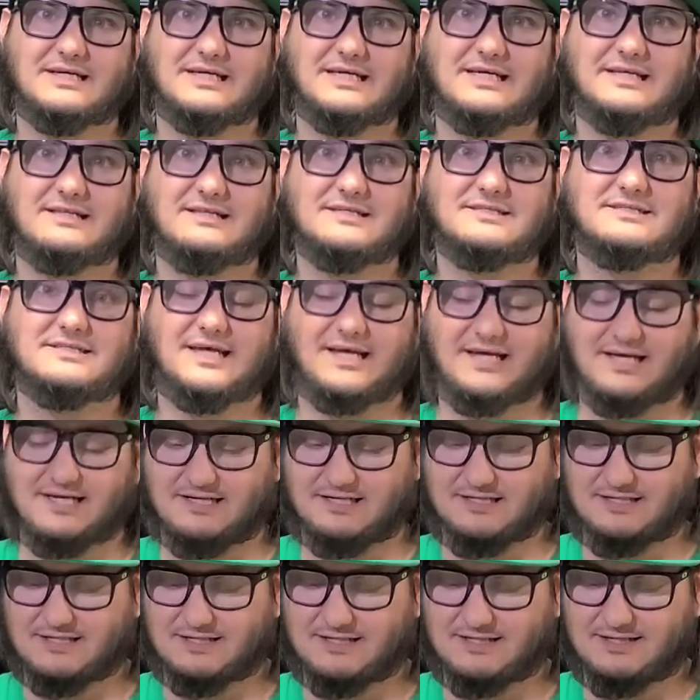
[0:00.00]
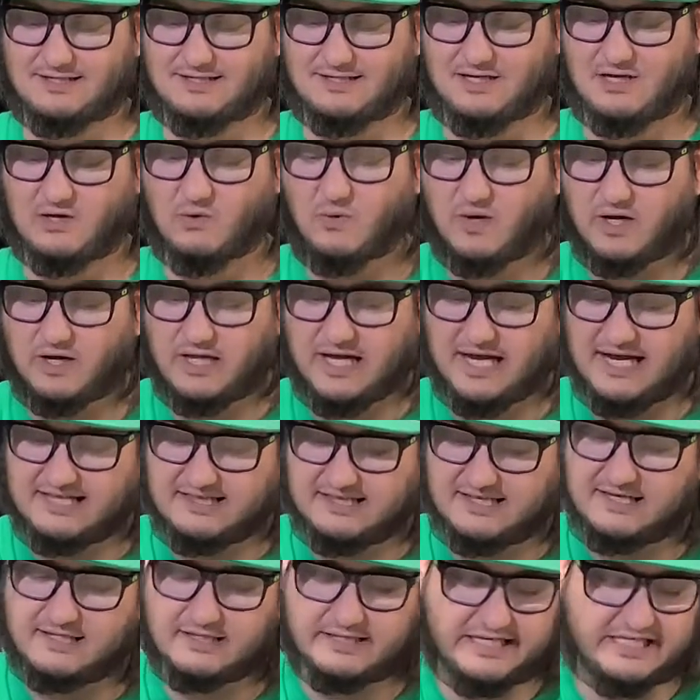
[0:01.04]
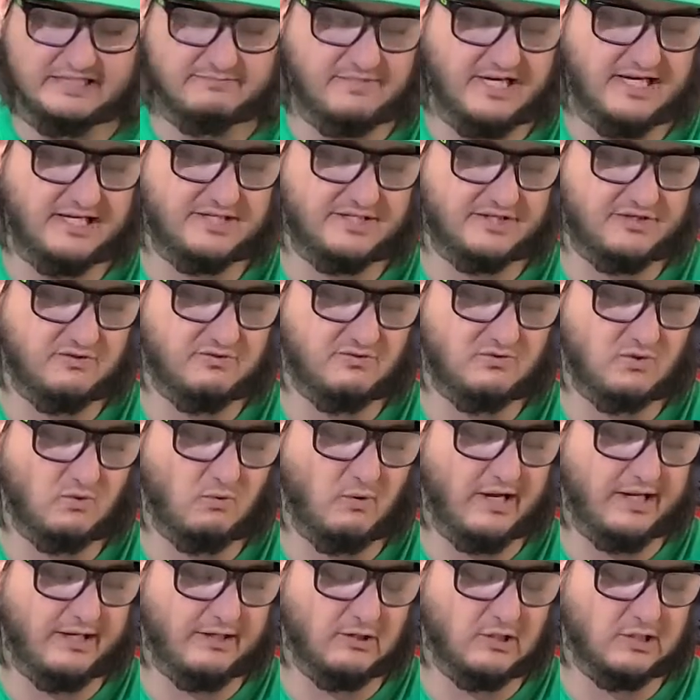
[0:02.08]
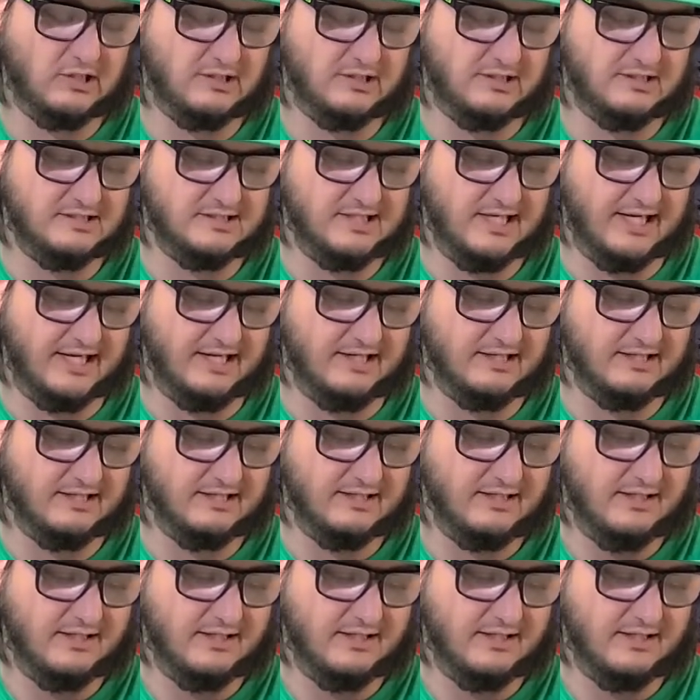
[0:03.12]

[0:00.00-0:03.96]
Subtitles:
in the sand. Well, I think these might do quite good in the sand.